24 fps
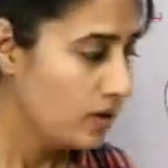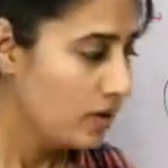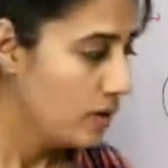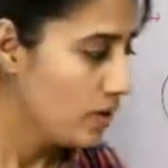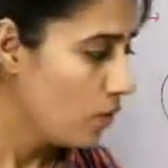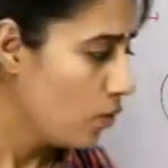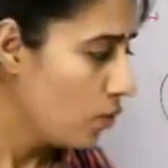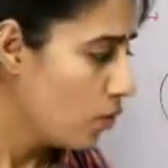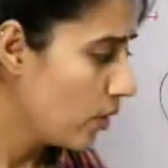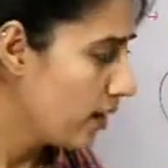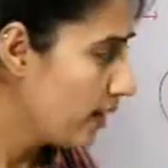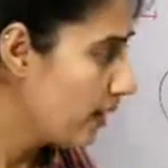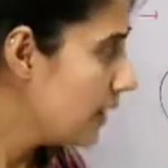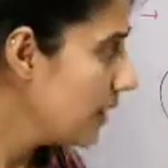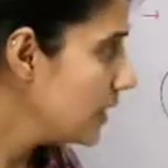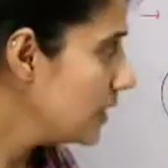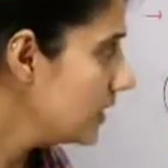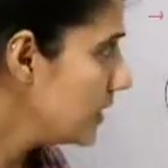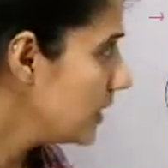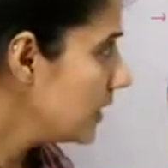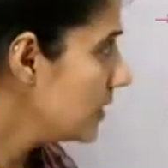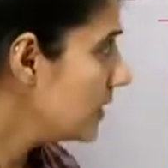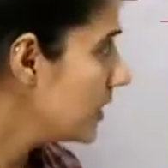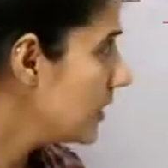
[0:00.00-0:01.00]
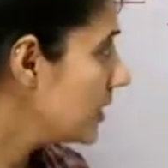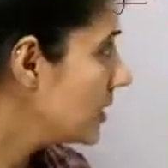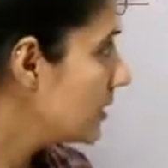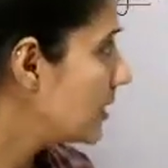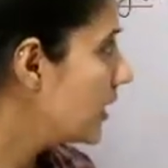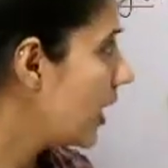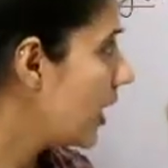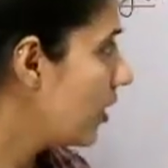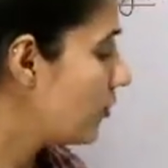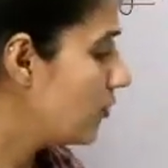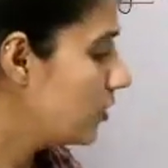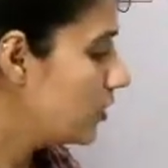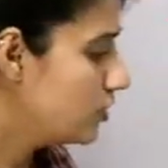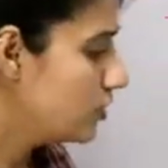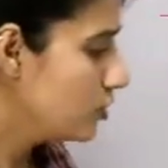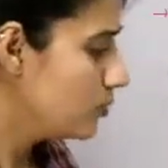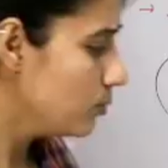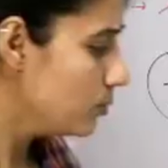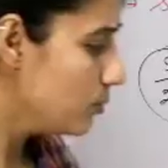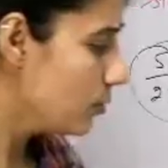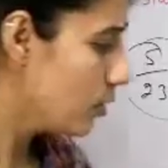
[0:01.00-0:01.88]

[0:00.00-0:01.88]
Now, what is this starvation